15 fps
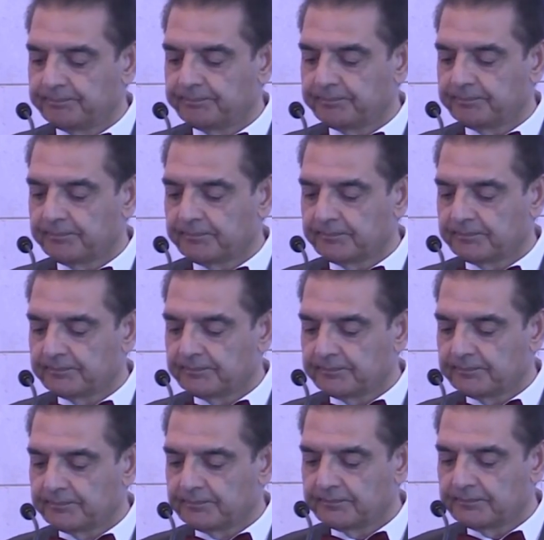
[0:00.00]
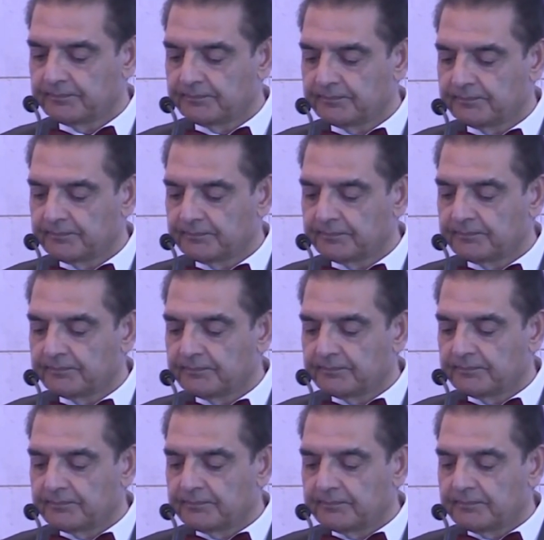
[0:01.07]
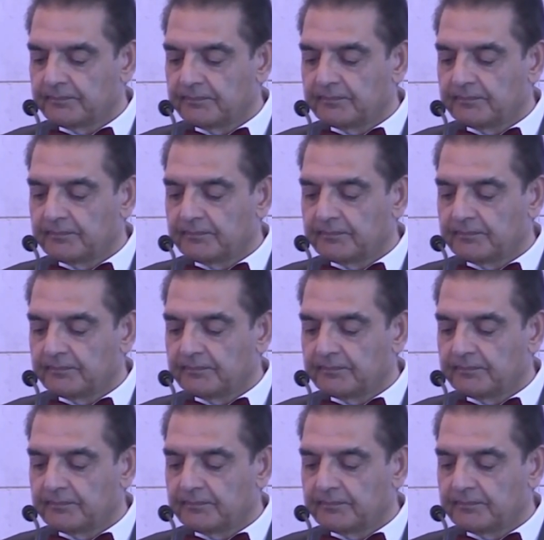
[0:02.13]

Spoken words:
Nothing is said.